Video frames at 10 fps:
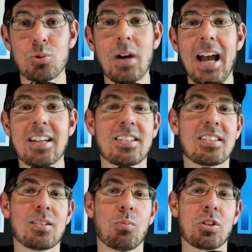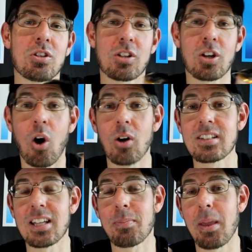drag system, which is a
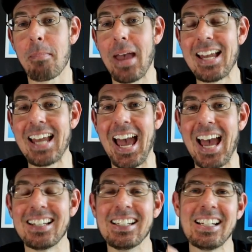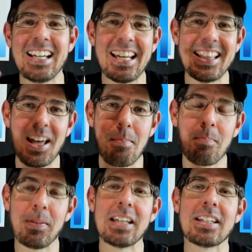concept that Penn had in
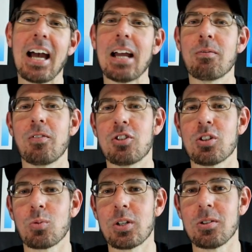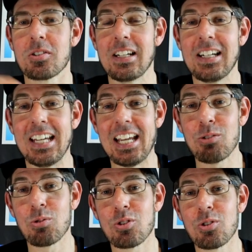their big game fishing reels,
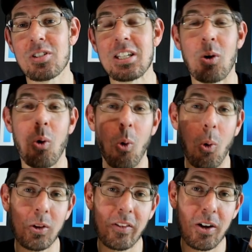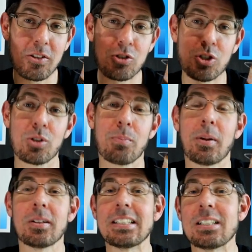introducing all of those
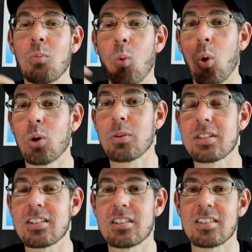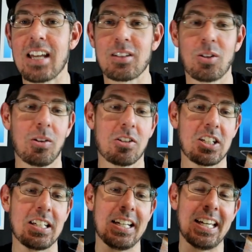durability and water resistant
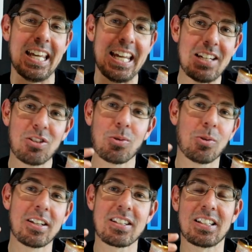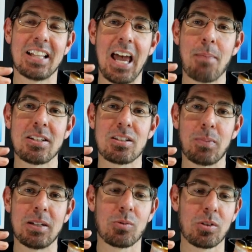technology into the Slammer
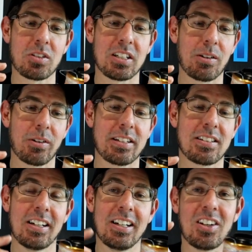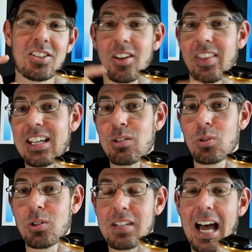spin reel series. So these
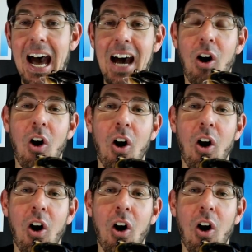reels are